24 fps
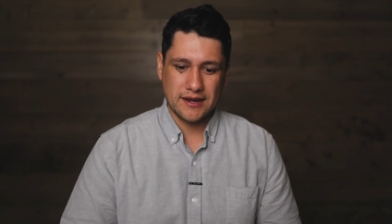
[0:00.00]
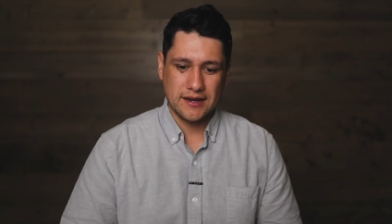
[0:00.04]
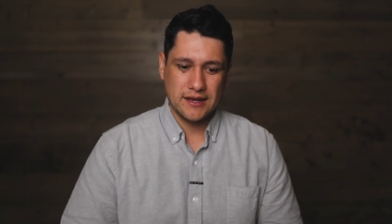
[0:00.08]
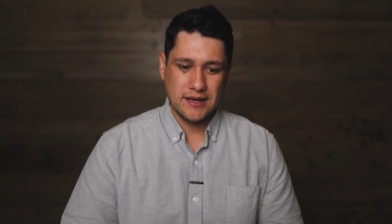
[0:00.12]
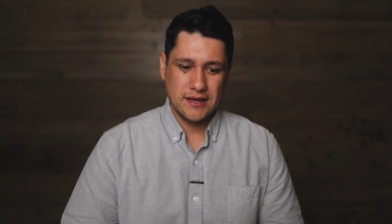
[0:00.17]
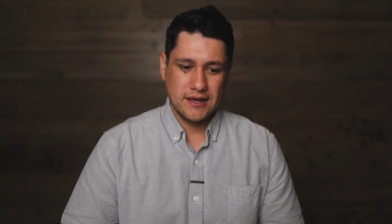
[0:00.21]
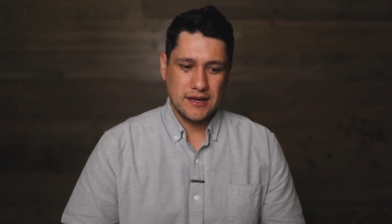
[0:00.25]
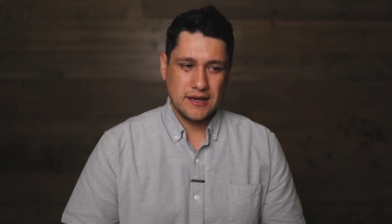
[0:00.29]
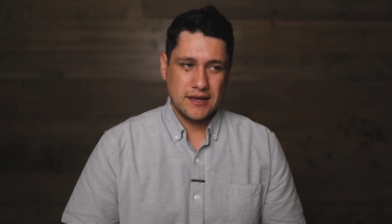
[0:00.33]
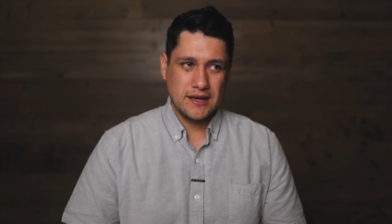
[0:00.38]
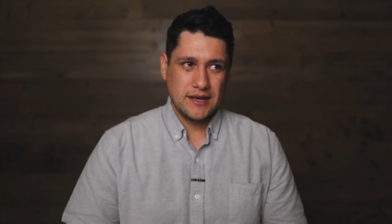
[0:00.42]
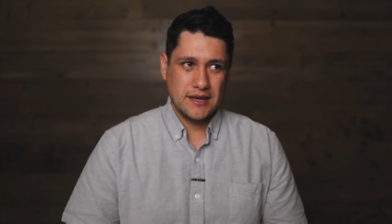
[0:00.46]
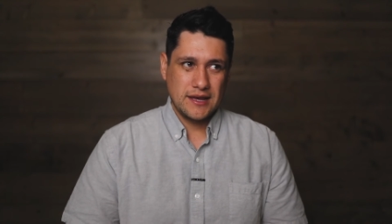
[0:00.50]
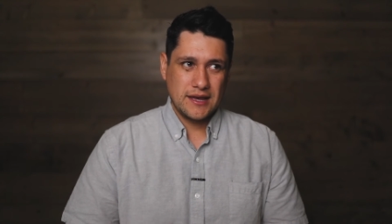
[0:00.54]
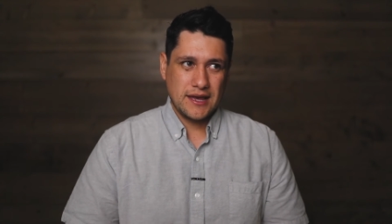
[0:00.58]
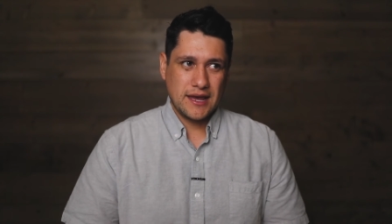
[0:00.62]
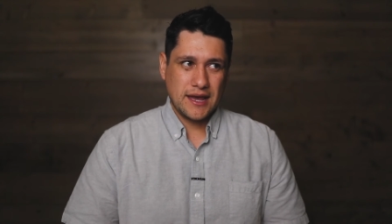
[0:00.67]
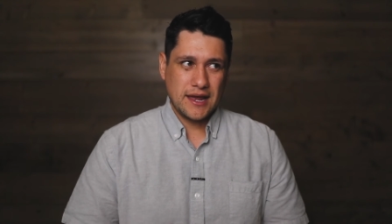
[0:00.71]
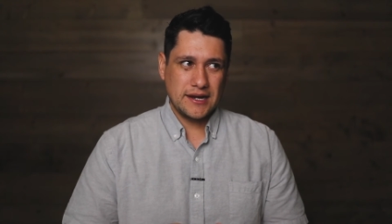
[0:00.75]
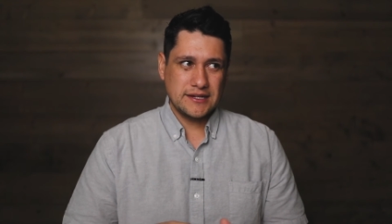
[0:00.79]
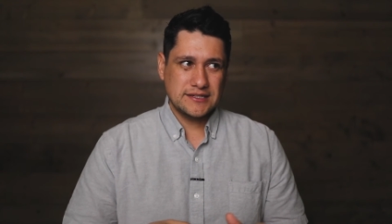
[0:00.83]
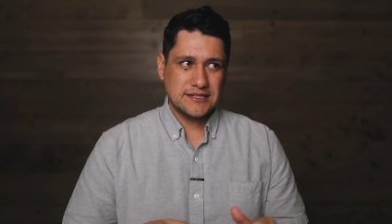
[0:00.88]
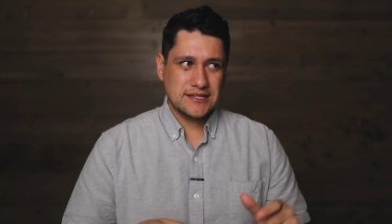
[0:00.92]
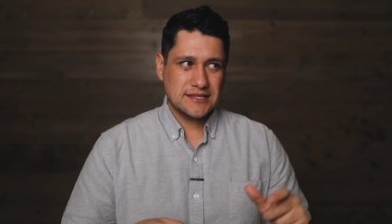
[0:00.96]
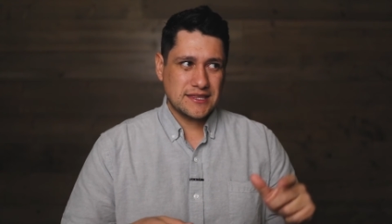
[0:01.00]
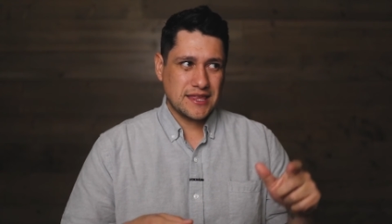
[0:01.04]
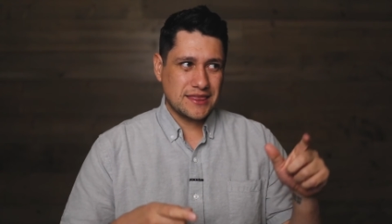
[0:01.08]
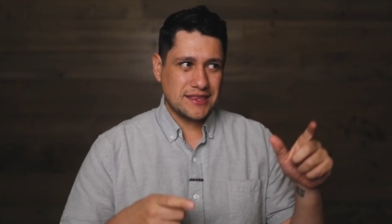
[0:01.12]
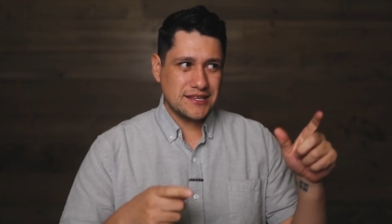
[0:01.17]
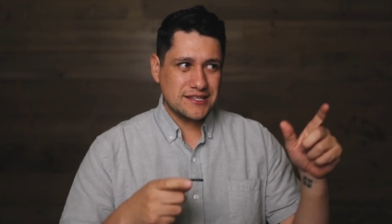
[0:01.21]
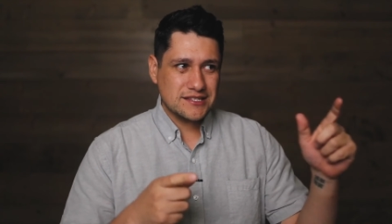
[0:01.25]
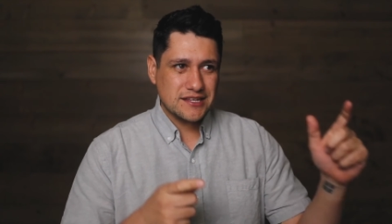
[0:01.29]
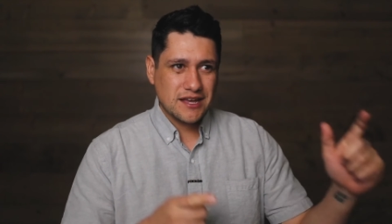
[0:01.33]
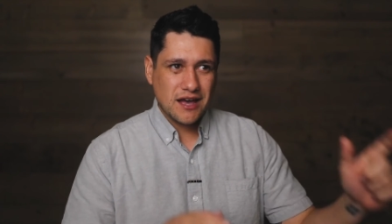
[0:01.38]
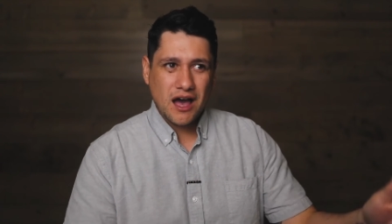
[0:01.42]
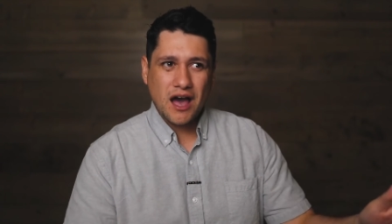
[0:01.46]
And he said that
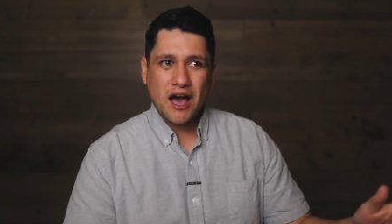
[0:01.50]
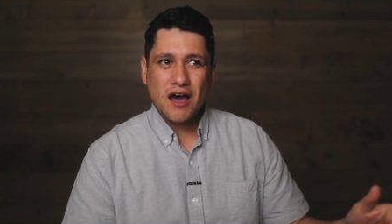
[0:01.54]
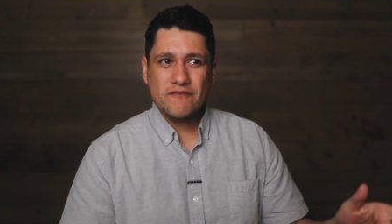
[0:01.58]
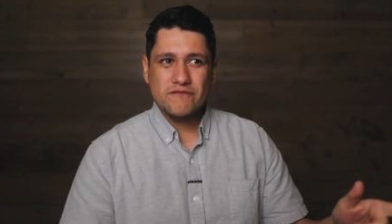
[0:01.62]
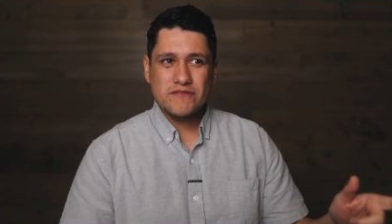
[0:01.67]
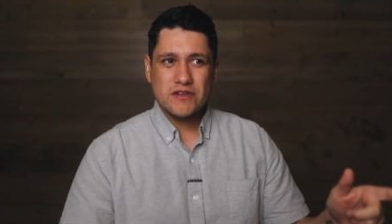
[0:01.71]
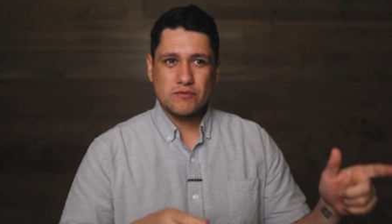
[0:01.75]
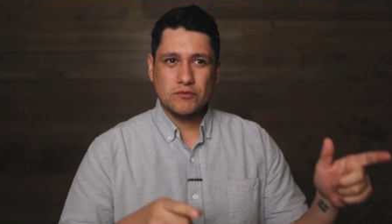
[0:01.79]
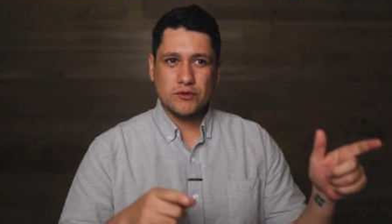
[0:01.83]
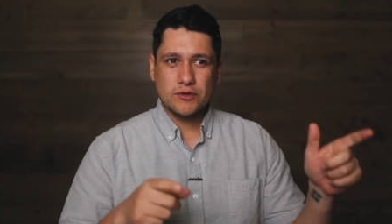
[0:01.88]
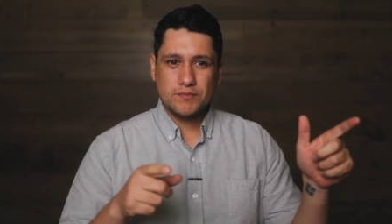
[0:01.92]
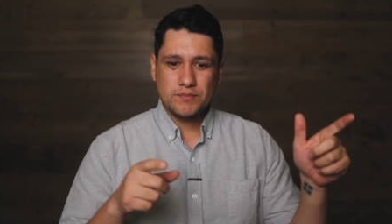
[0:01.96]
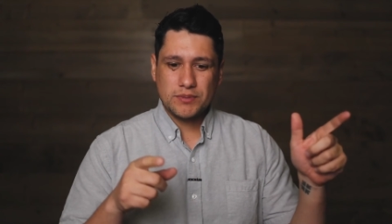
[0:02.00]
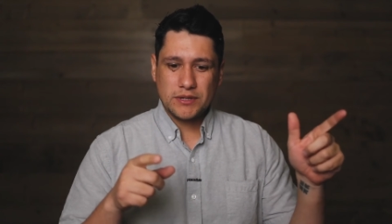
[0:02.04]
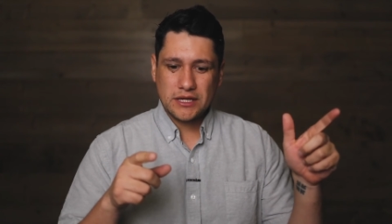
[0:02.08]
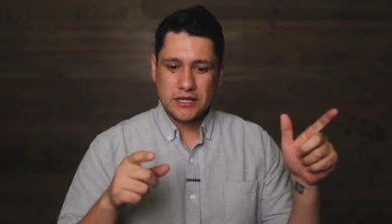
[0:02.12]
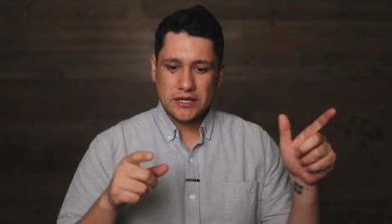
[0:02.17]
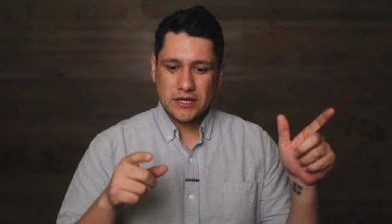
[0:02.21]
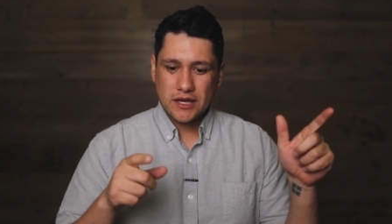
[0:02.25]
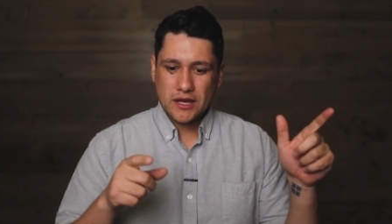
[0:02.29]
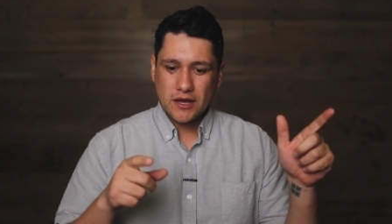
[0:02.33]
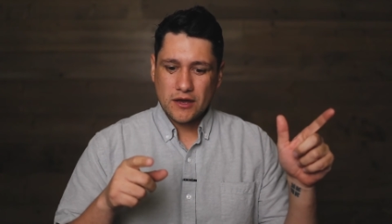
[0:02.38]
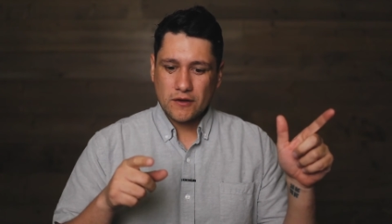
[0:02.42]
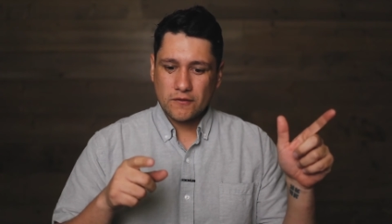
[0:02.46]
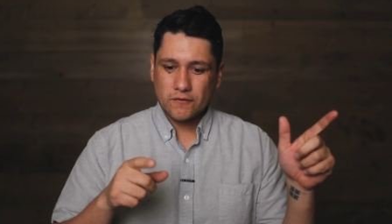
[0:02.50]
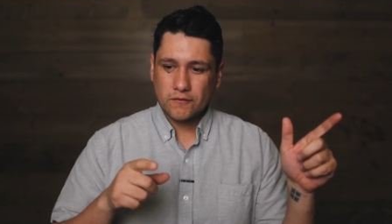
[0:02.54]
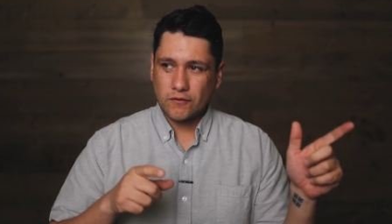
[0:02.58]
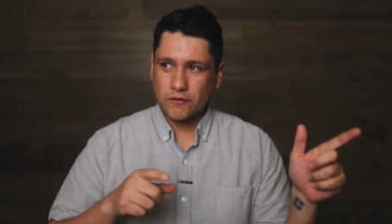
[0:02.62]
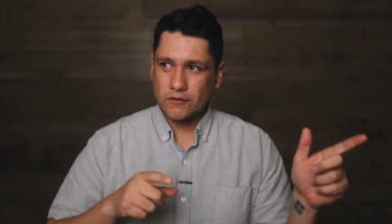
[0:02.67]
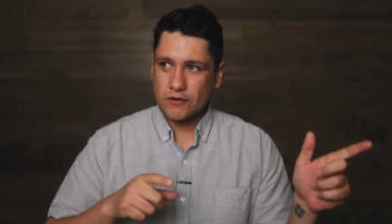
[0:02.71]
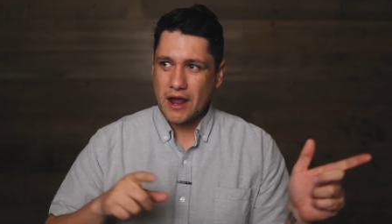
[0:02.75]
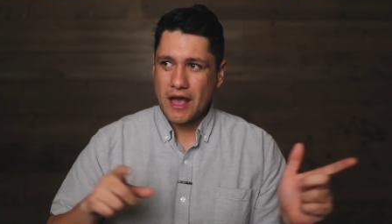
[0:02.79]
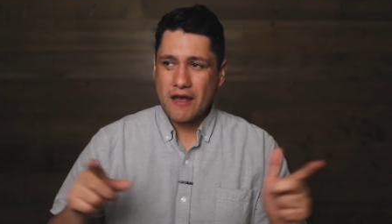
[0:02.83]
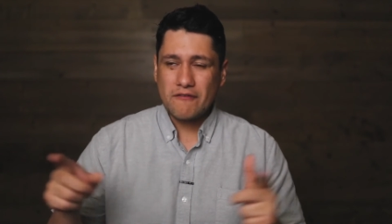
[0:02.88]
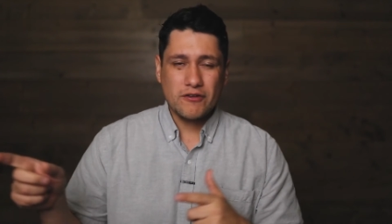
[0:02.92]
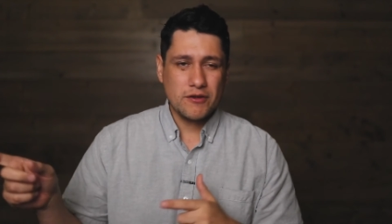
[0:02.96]
this covenant would be
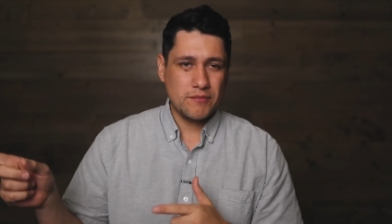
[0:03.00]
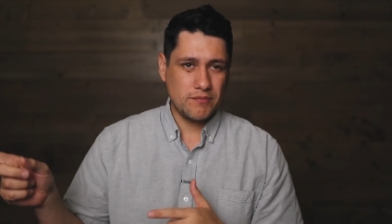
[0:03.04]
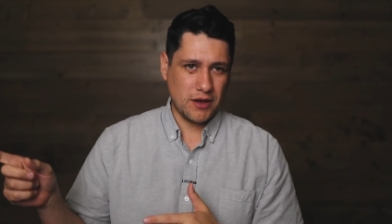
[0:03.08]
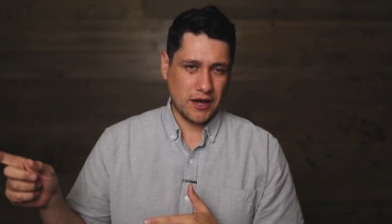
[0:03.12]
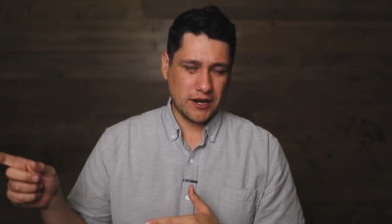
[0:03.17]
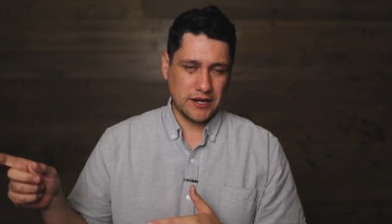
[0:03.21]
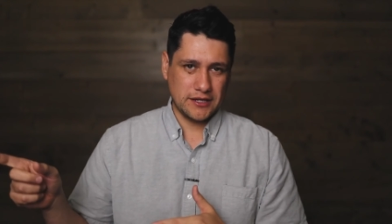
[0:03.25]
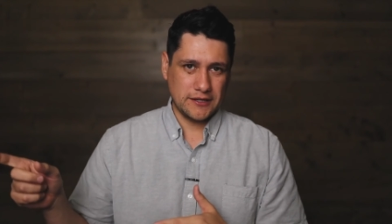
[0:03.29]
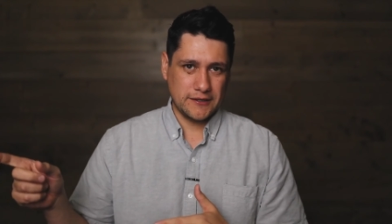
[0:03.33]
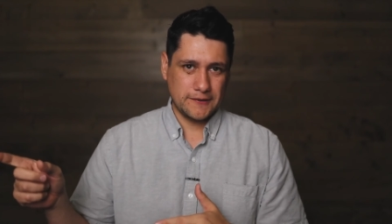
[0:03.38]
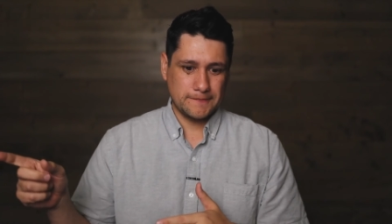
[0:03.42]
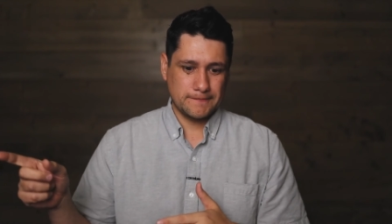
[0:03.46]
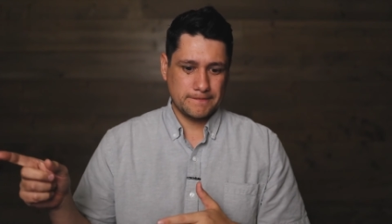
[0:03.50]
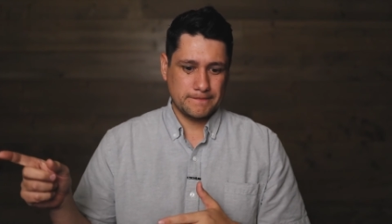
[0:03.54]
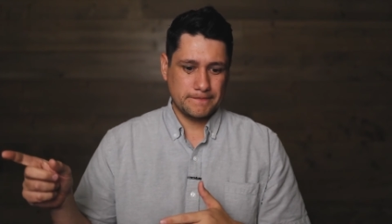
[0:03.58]
for everybody.